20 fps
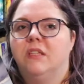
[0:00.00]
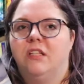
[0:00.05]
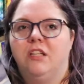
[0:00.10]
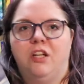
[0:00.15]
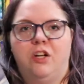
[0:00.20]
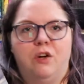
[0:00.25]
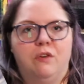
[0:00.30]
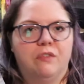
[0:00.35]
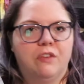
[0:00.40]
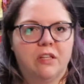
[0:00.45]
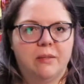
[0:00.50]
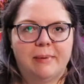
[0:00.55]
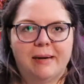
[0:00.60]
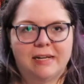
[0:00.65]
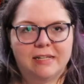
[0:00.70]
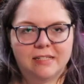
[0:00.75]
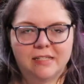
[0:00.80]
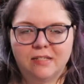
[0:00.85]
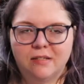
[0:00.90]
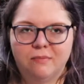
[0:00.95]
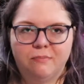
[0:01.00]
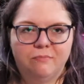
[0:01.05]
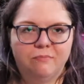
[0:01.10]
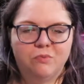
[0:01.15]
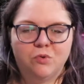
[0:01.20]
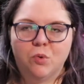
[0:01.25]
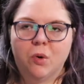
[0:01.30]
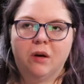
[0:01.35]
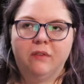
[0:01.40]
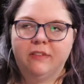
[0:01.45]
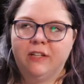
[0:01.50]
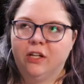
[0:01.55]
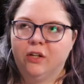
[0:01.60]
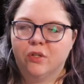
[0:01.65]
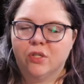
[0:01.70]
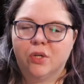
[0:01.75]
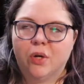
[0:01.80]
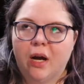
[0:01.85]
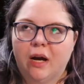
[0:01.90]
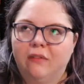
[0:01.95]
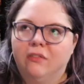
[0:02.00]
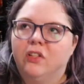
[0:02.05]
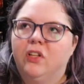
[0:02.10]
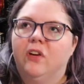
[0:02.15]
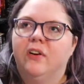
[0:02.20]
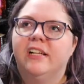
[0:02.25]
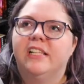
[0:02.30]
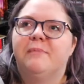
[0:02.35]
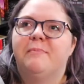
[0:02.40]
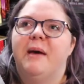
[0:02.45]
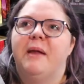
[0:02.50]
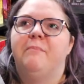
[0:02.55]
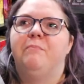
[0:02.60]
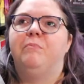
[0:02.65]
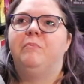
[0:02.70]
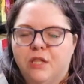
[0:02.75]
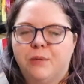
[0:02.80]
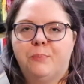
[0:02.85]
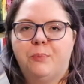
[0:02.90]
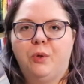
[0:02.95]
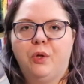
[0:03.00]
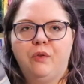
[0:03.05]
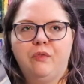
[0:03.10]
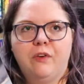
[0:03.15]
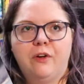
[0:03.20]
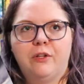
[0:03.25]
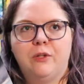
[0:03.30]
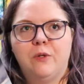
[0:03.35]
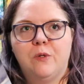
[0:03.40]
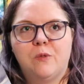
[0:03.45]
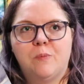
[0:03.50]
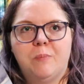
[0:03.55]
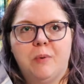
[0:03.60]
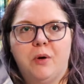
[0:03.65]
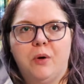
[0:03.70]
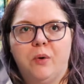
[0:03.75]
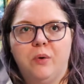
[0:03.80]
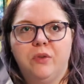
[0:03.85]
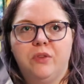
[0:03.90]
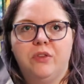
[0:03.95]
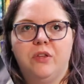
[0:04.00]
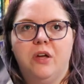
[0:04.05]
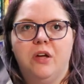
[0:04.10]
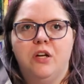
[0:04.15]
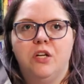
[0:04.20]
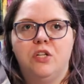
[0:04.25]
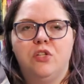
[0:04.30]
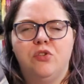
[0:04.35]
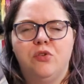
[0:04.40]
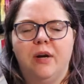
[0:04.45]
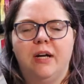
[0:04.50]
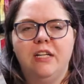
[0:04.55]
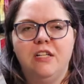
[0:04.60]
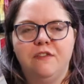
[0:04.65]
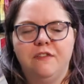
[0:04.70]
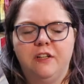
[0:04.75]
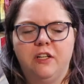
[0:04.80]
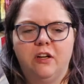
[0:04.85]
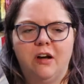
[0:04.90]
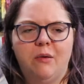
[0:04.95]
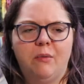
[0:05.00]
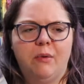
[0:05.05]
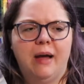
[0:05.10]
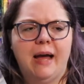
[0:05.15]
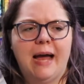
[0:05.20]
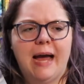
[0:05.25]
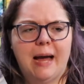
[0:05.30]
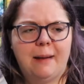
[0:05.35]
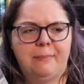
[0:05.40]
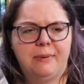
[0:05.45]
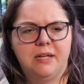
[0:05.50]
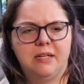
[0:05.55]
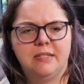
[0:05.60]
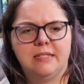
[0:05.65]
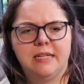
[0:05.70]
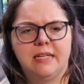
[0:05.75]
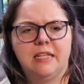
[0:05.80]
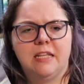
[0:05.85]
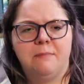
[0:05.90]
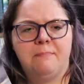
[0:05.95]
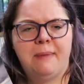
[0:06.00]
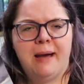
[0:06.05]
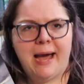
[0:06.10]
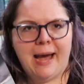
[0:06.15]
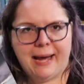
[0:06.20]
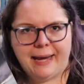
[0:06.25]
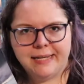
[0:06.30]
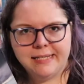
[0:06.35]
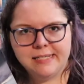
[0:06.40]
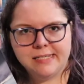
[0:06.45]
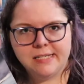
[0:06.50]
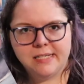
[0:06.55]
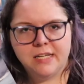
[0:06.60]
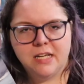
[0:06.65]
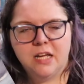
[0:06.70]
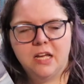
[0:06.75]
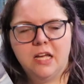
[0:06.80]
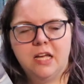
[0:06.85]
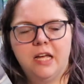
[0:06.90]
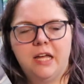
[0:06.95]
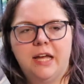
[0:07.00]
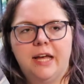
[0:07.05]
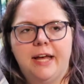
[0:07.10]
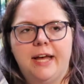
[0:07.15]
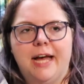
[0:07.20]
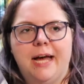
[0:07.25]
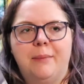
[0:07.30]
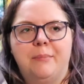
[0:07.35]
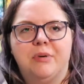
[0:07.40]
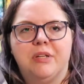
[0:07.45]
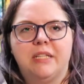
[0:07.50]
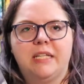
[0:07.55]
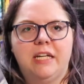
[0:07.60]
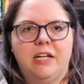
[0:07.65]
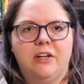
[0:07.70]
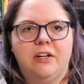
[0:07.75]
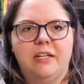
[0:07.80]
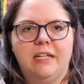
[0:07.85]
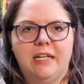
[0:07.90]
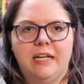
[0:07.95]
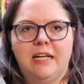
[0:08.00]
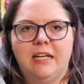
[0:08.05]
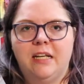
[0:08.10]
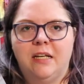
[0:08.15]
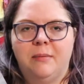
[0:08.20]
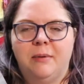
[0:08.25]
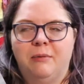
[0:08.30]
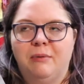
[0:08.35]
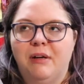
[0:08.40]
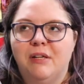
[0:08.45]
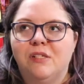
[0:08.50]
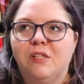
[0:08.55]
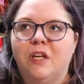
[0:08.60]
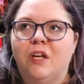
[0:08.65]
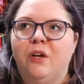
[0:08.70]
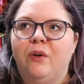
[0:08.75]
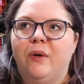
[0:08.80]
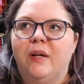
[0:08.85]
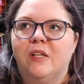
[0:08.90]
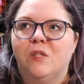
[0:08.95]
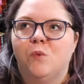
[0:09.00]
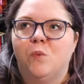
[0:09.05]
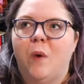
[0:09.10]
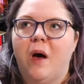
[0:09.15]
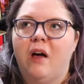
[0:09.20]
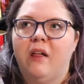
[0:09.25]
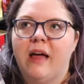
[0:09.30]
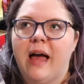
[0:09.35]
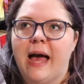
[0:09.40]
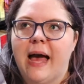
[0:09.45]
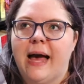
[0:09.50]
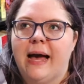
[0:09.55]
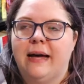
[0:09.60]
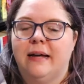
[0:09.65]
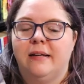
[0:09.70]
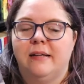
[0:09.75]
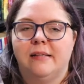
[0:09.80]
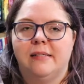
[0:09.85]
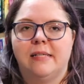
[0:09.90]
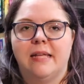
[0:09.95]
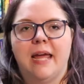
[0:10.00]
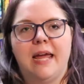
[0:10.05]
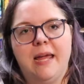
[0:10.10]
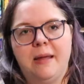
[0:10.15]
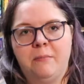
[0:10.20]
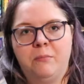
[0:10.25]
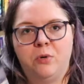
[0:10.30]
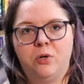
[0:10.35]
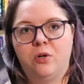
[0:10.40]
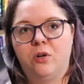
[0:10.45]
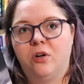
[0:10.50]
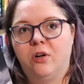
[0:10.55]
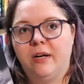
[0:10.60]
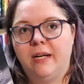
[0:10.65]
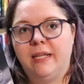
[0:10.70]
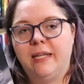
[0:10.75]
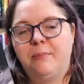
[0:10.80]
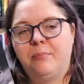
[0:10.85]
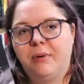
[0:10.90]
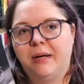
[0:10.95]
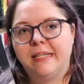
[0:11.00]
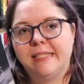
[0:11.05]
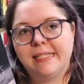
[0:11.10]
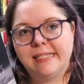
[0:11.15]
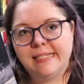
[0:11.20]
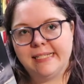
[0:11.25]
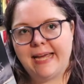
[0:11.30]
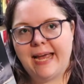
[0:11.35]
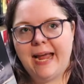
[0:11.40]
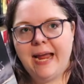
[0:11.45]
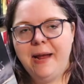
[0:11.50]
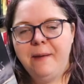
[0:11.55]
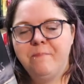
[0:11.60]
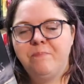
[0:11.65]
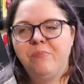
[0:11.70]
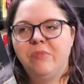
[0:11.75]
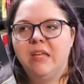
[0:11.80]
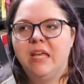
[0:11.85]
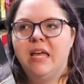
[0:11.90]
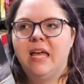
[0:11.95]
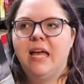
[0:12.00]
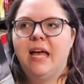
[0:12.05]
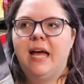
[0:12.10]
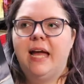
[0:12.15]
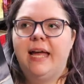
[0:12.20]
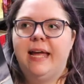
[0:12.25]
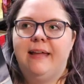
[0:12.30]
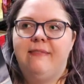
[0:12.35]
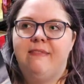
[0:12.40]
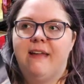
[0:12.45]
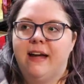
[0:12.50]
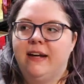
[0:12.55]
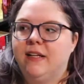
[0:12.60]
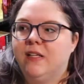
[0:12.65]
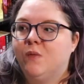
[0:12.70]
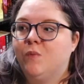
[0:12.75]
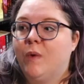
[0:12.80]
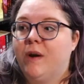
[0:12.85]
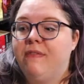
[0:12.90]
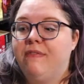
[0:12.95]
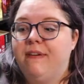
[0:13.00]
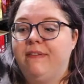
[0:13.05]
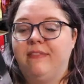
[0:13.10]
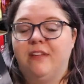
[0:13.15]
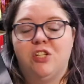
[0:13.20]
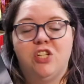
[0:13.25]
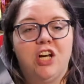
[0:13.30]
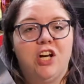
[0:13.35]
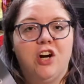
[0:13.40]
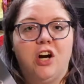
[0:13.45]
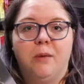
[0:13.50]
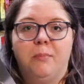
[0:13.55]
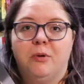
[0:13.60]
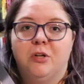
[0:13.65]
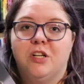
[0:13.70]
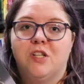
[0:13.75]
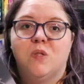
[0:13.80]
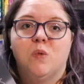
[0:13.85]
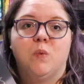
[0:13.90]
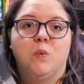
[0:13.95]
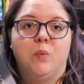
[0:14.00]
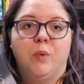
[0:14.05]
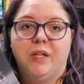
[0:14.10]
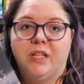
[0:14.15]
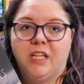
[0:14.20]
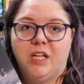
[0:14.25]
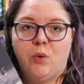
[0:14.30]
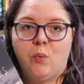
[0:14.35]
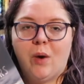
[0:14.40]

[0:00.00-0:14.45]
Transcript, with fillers: you know, for the past 12 years or however long it's been. The book follows both trying to figure out what happened in the past um, with Kieran needing to be rescued as well as a murder in the present day. And that is one thing that Jane Harper does really